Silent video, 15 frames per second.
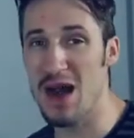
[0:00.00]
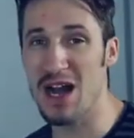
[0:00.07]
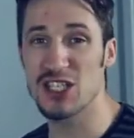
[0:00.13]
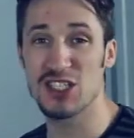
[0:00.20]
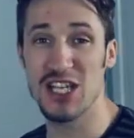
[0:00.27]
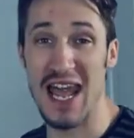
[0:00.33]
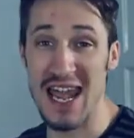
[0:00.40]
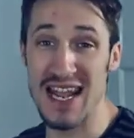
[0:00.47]

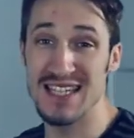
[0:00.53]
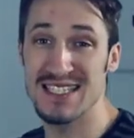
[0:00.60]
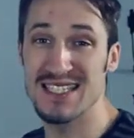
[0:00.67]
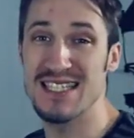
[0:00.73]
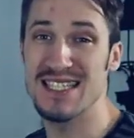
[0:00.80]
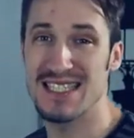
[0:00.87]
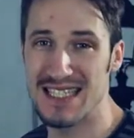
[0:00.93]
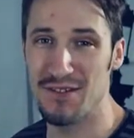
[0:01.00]
March,
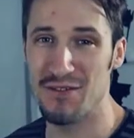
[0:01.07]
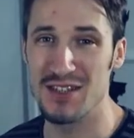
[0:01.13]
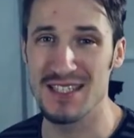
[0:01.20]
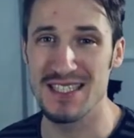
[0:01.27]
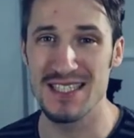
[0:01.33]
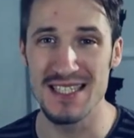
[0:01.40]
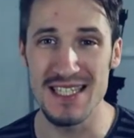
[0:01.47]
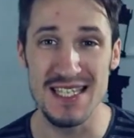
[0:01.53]

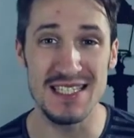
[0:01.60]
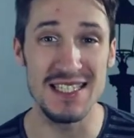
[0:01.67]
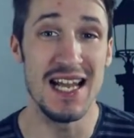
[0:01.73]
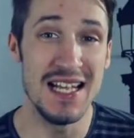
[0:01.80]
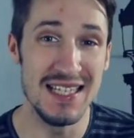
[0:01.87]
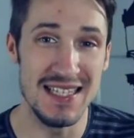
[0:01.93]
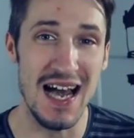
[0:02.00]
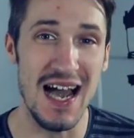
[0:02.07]
1876,
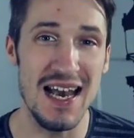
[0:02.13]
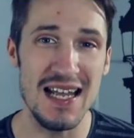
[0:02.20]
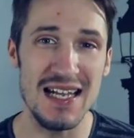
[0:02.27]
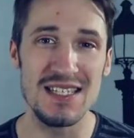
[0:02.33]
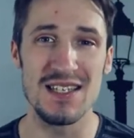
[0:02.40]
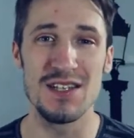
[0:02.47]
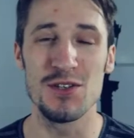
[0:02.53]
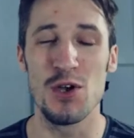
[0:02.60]
that
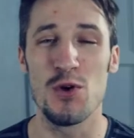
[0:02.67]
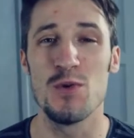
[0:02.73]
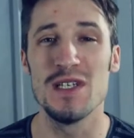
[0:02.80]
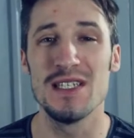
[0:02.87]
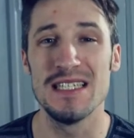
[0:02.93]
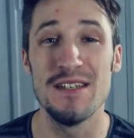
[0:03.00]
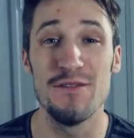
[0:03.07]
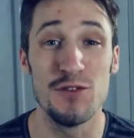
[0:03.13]
Alexander
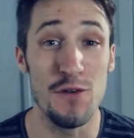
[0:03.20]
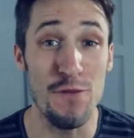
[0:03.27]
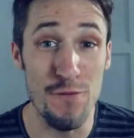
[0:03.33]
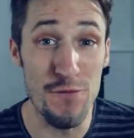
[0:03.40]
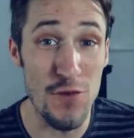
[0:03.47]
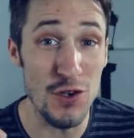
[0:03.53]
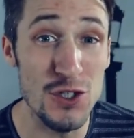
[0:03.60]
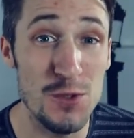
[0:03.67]
received the
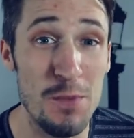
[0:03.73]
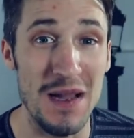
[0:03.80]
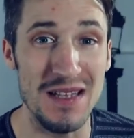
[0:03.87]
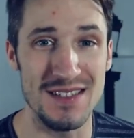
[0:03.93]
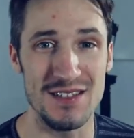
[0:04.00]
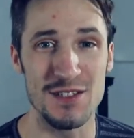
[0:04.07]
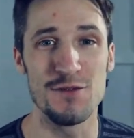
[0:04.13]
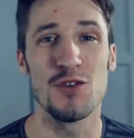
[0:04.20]
first
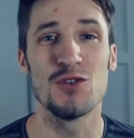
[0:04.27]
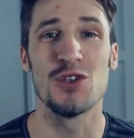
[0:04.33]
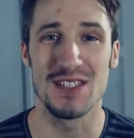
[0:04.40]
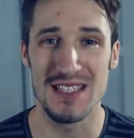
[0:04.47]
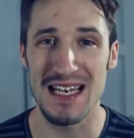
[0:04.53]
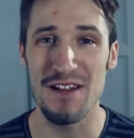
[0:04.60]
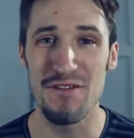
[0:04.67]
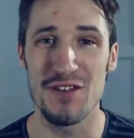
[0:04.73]
patent for the
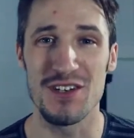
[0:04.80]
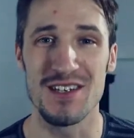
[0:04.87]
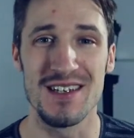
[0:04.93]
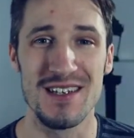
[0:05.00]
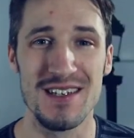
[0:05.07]
telephone.